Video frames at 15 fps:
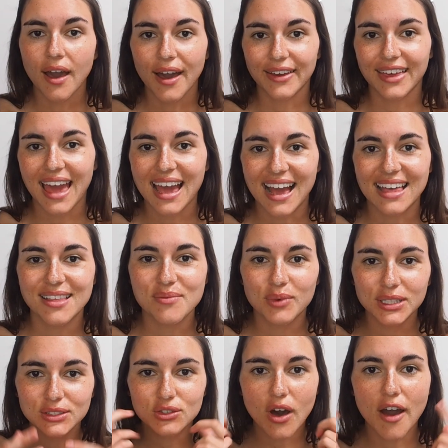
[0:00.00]
Okay, and then
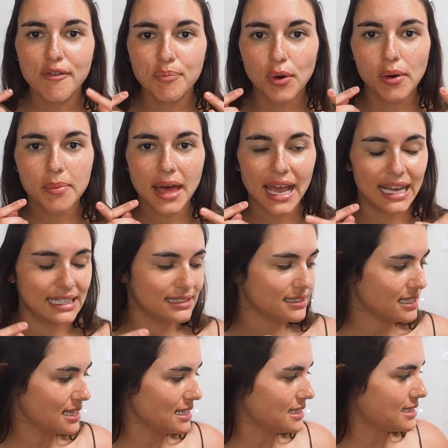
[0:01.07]
once I've put that
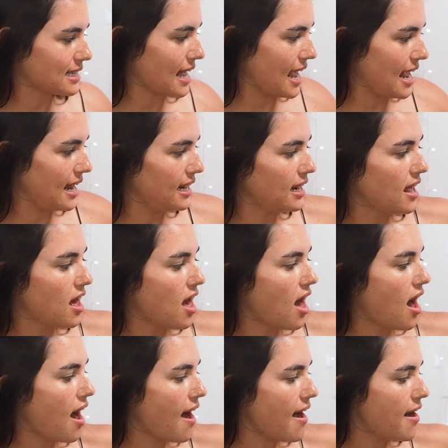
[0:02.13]
into the skin,
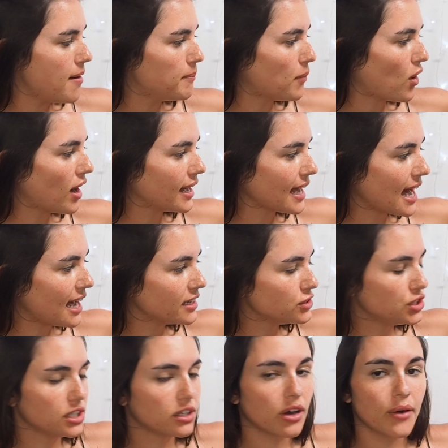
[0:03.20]
I
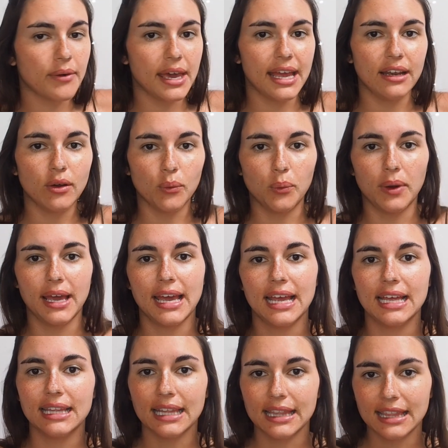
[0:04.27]
actually go in
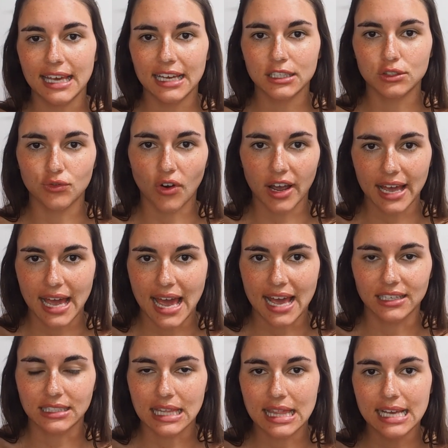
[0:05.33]
with this right
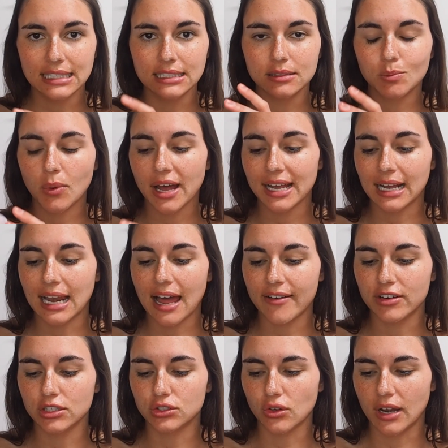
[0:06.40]
here. So this is my
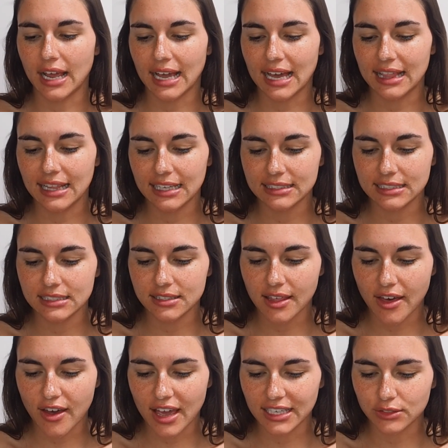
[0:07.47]
Clarisonic, and this is
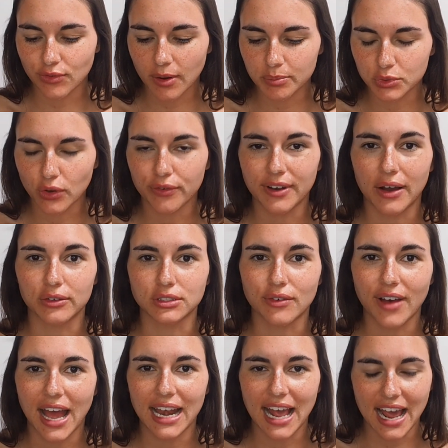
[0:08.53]
it's rubbed off now because I've
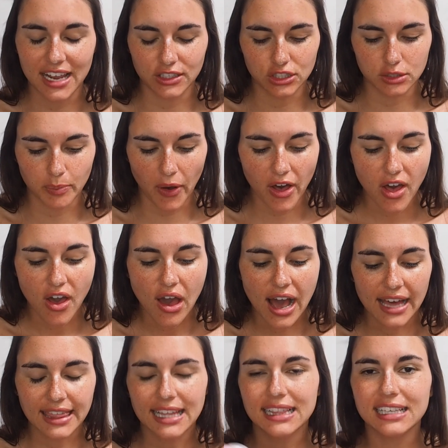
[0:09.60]
had it ages, but
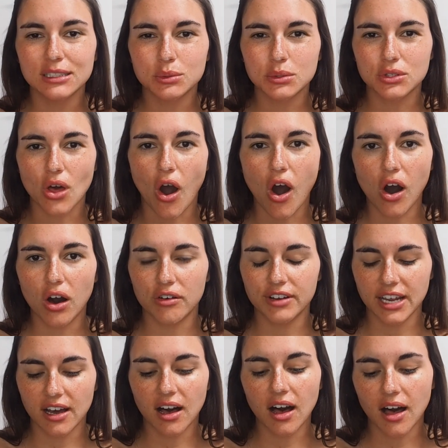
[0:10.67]
I think this was the
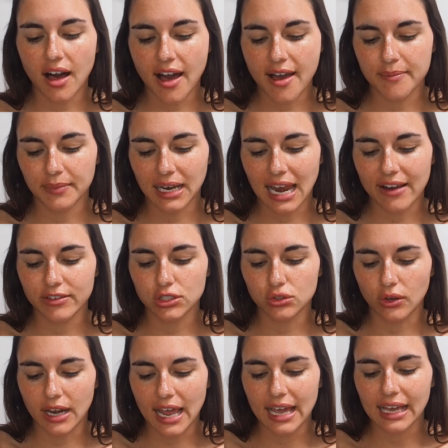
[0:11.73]
Aria
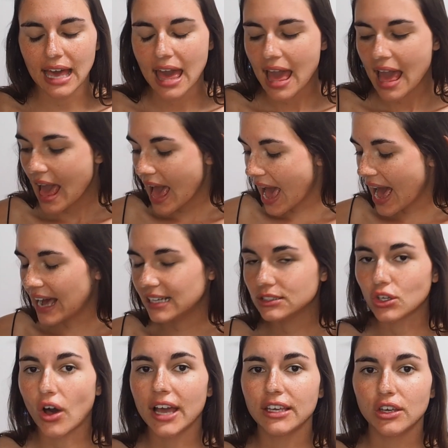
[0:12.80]
Clarisonic.
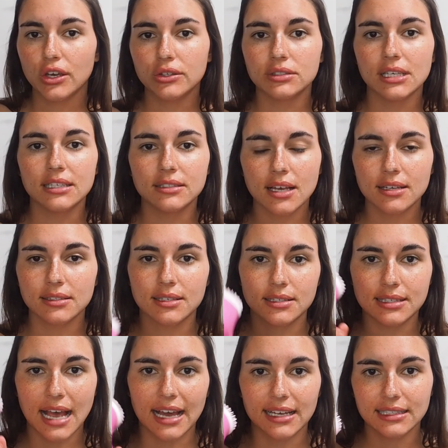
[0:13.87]
And I use this as a
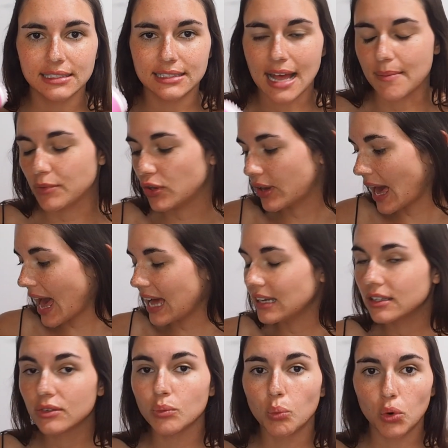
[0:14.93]
second step. You
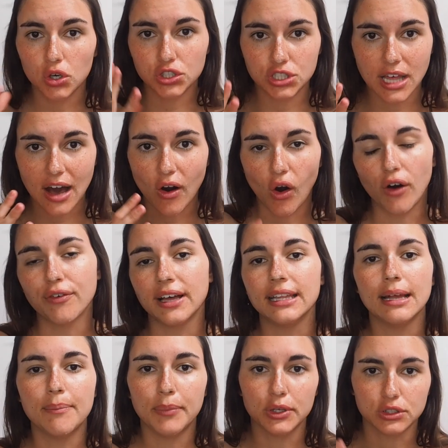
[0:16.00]
can wash that off
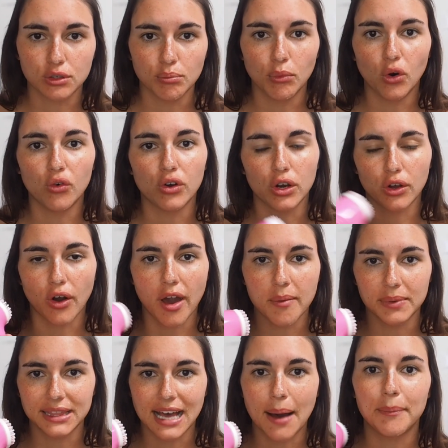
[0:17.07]
and then put some more on and go in
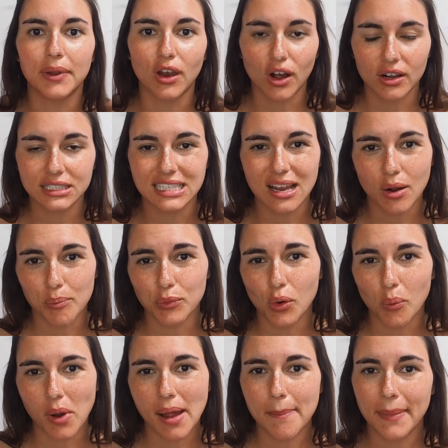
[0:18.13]
with that, but like I said, I'm
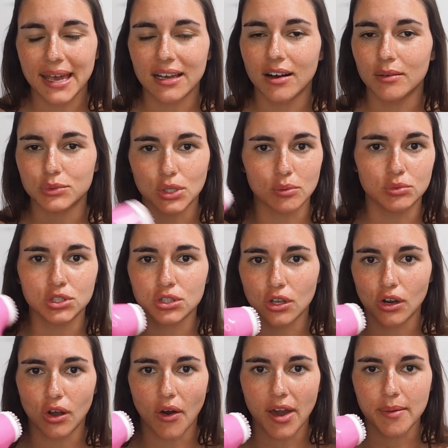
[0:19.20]
not wearing makeup, so I'm just
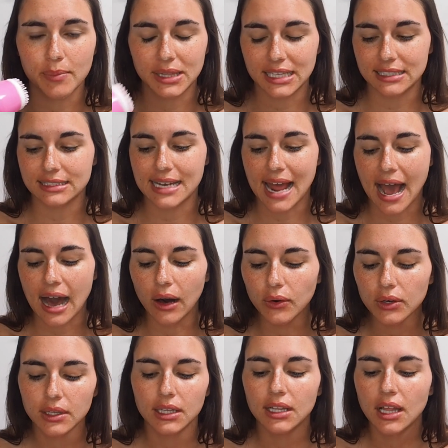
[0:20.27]
going to go in with this now.
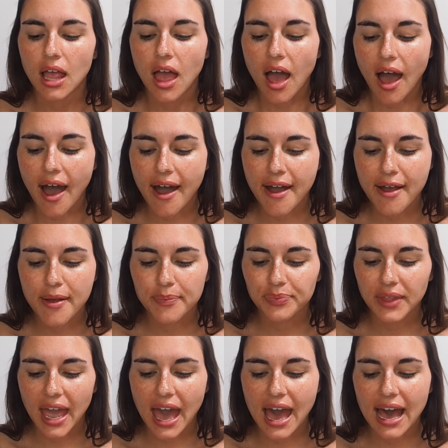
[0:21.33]

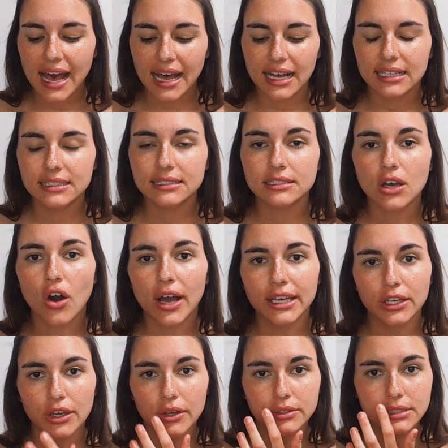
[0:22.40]
And I
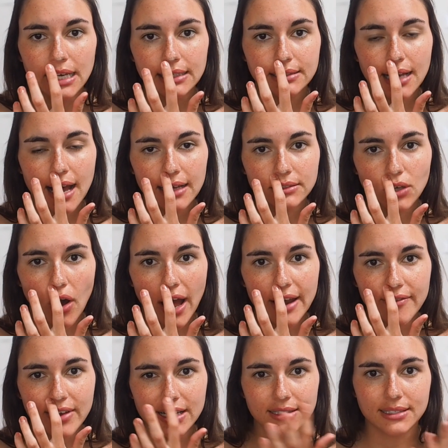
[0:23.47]
use this as
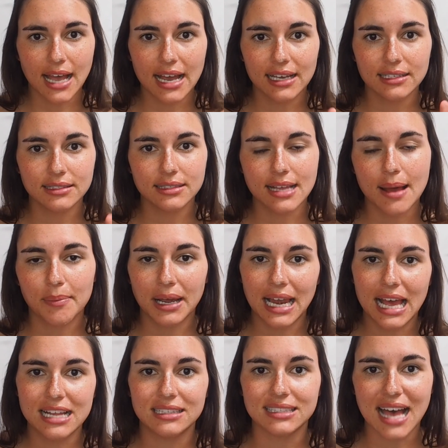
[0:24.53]
kind of a second step
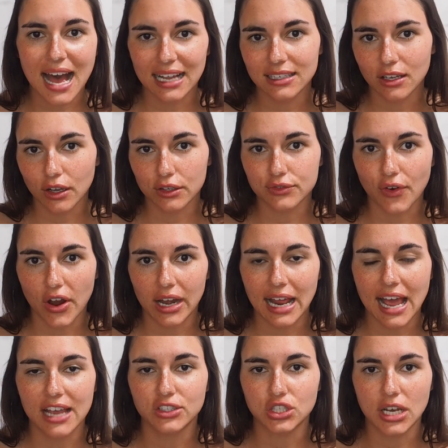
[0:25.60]
cleanse and
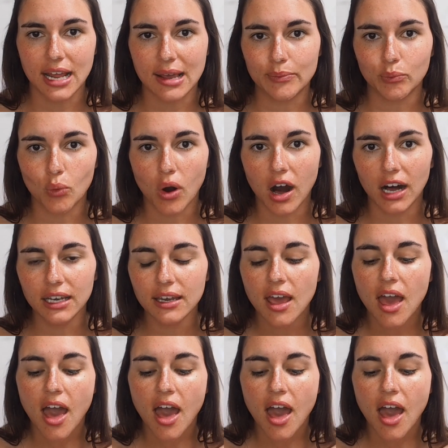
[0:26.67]
exfoliation in one.